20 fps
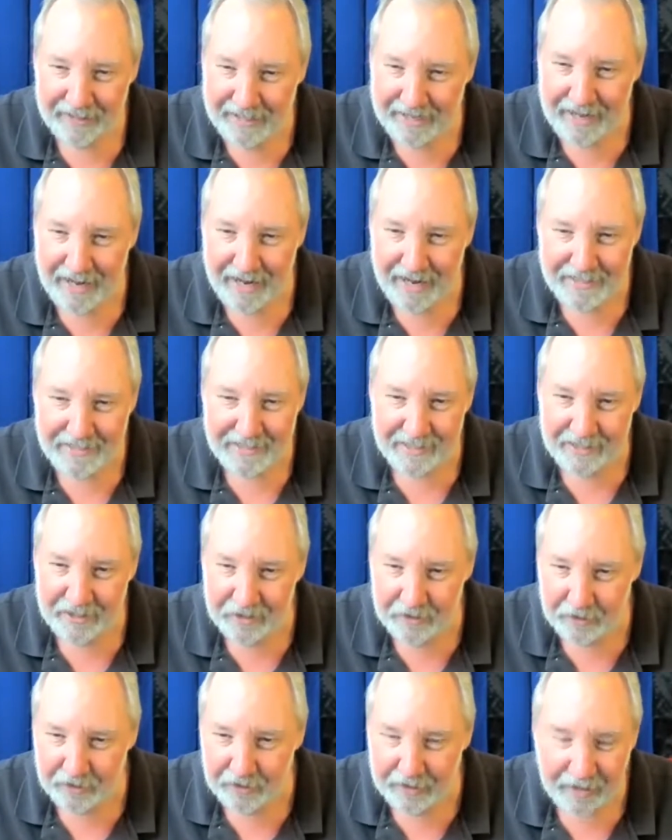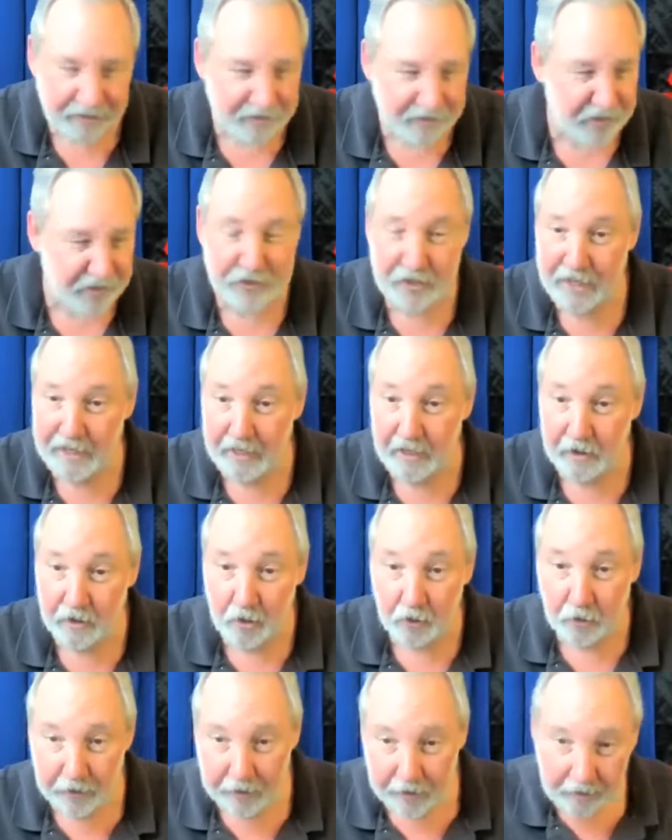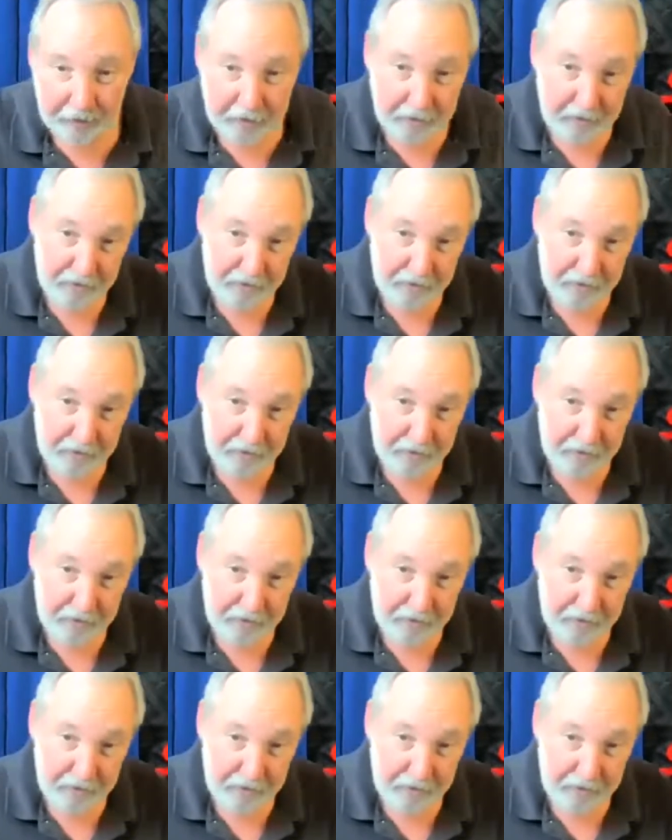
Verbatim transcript: Hey guys, how you doing? How's the studying going?